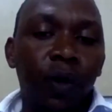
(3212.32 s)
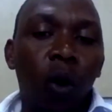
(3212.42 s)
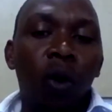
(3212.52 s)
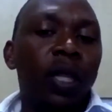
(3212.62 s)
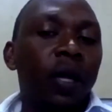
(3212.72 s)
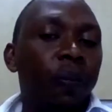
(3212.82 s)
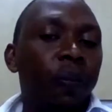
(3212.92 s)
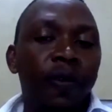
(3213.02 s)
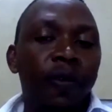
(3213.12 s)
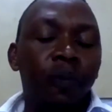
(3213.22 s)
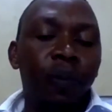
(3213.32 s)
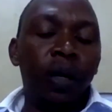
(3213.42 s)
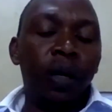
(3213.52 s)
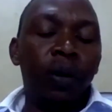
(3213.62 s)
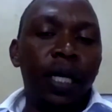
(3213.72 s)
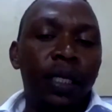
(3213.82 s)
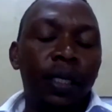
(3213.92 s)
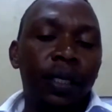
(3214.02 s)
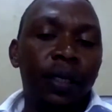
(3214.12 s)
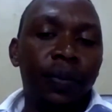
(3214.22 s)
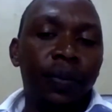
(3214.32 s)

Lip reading: or the previous period, that is.